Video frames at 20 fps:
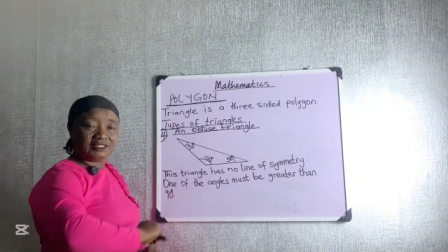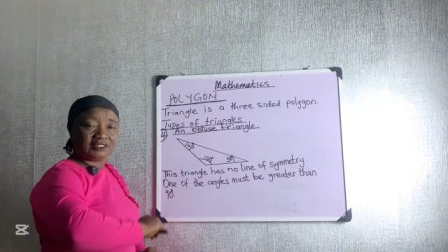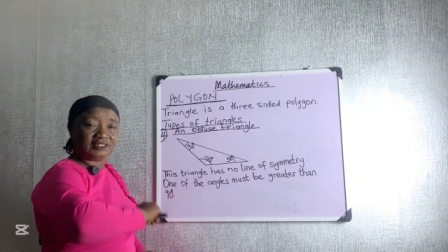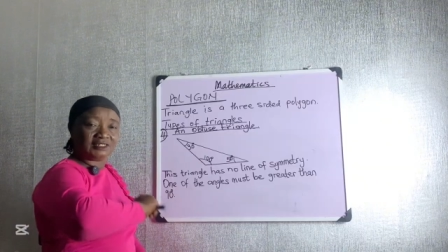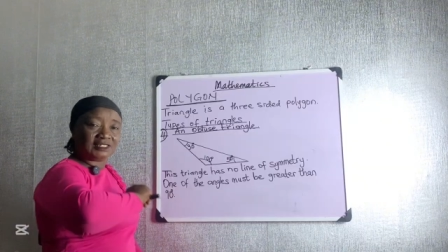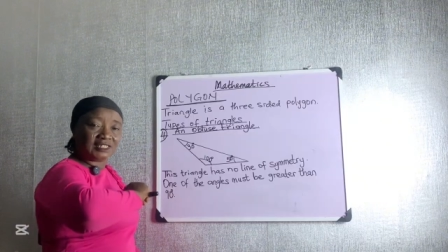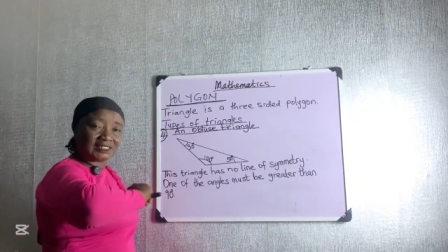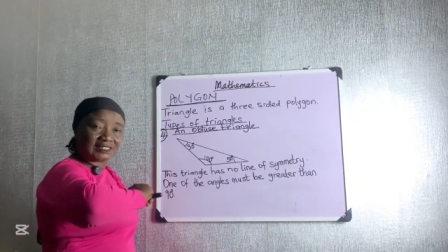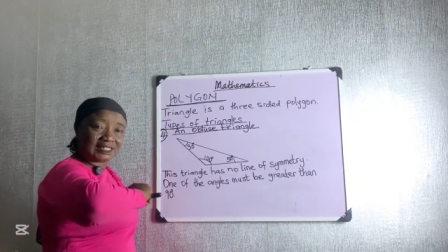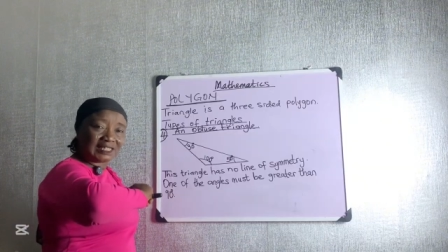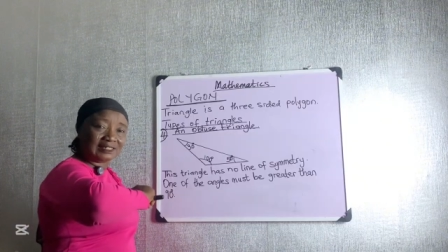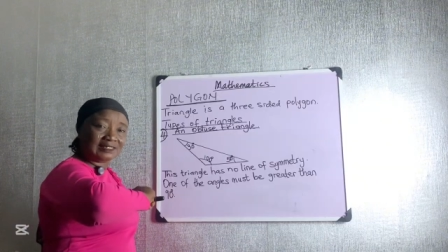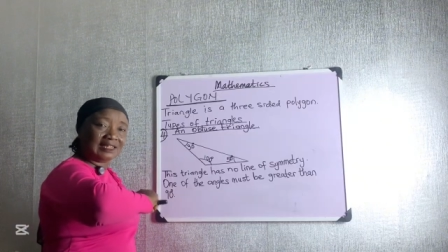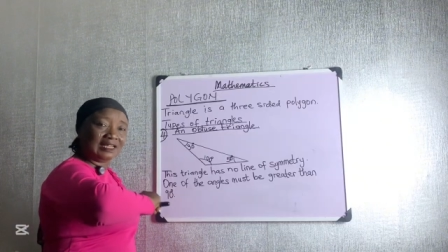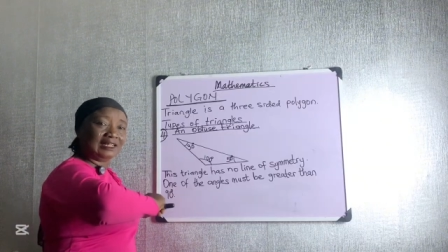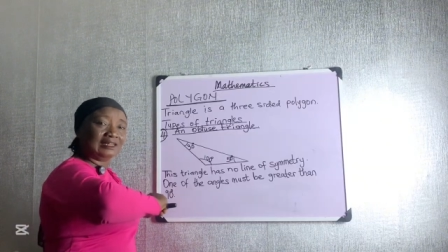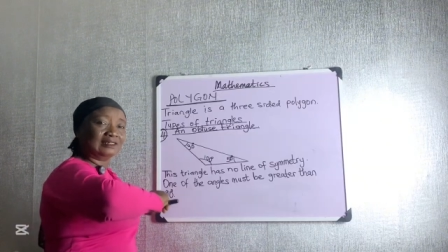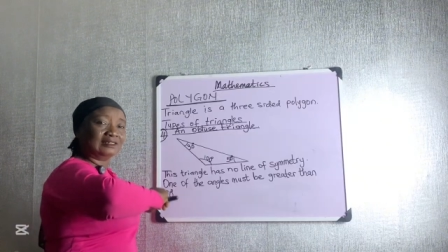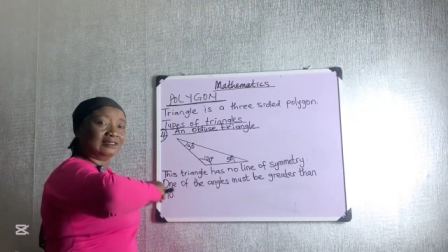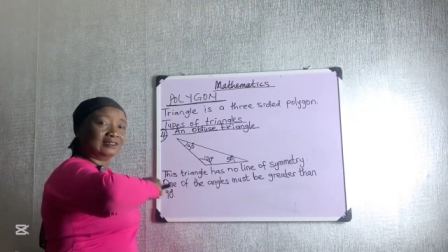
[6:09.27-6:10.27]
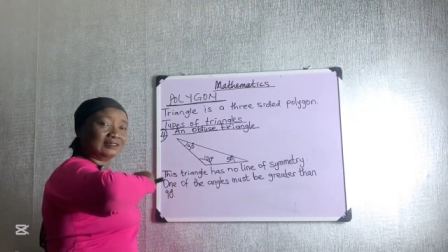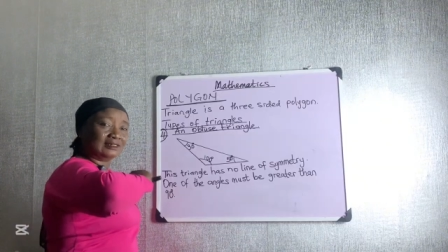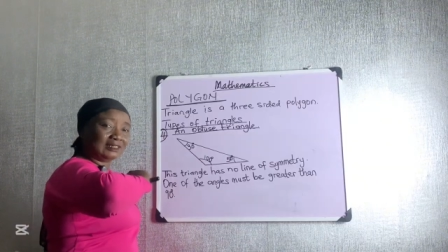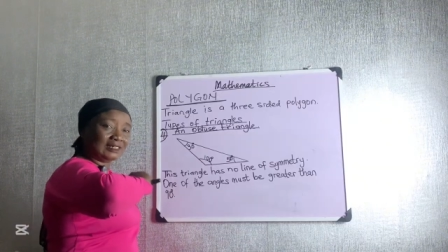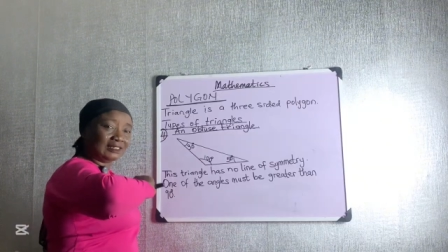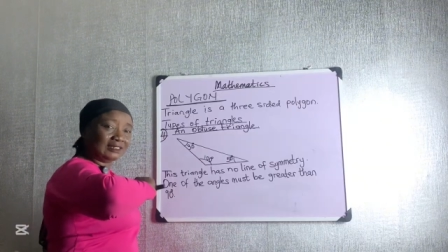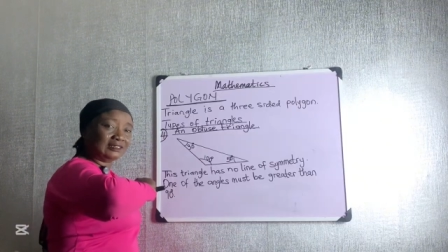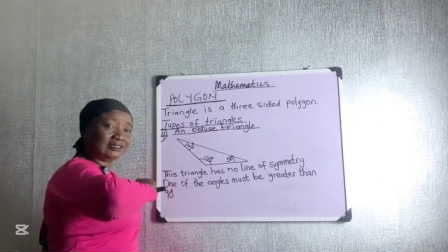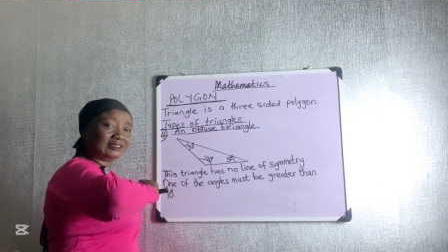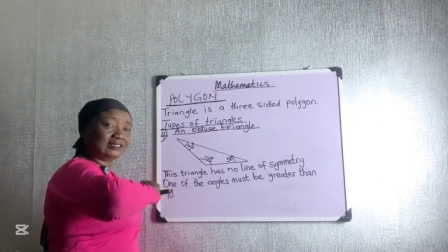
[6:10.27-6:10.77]
Greater than
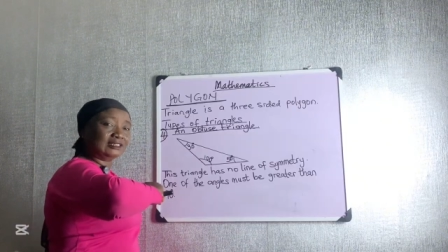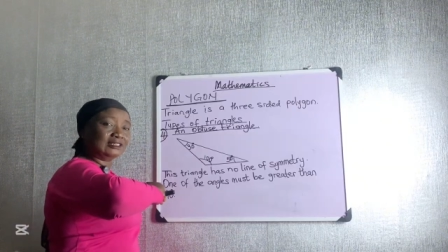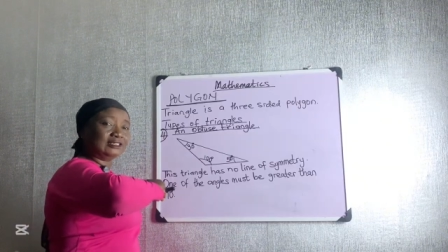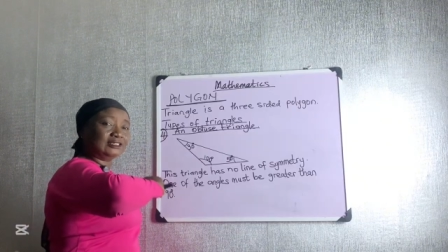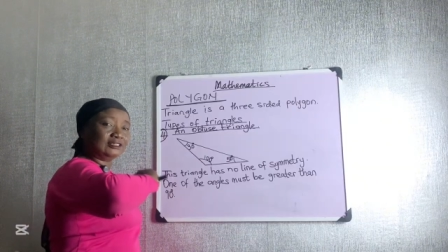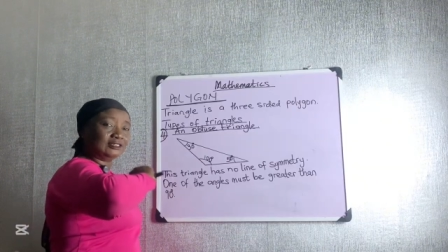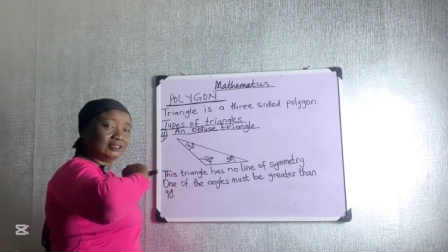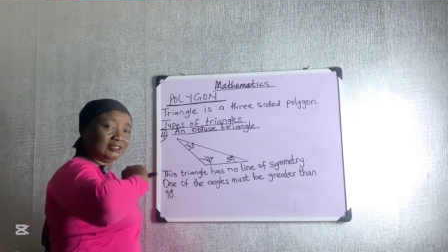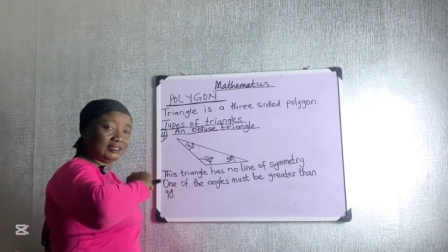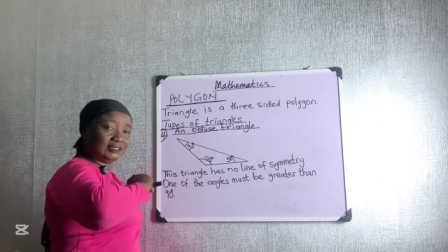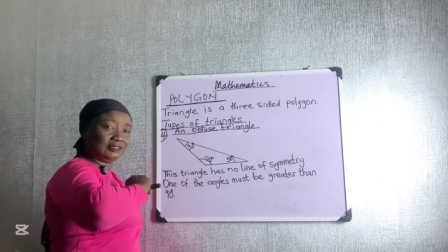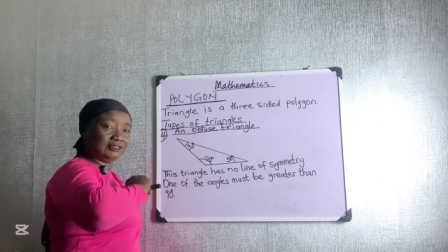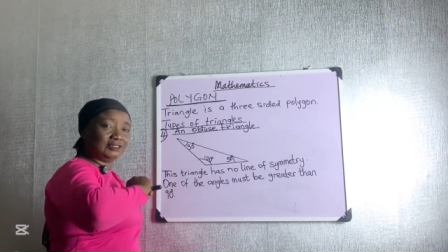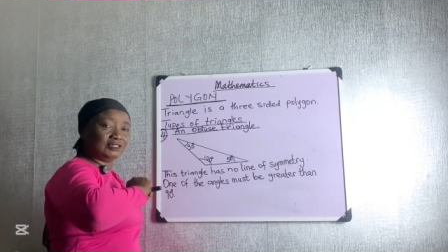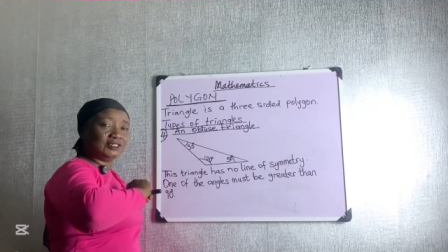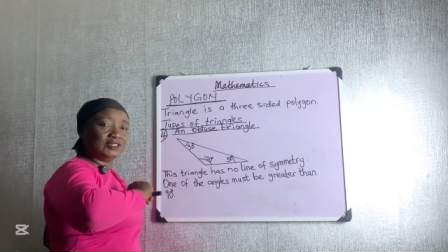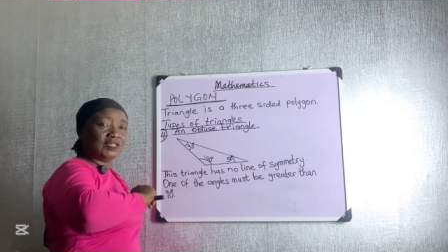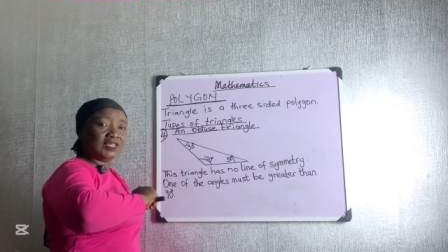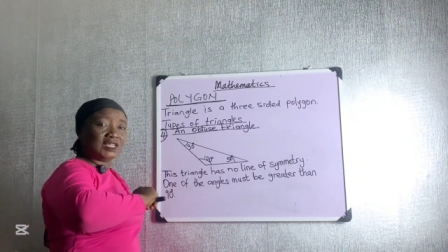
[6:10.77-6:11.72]
90 degrees.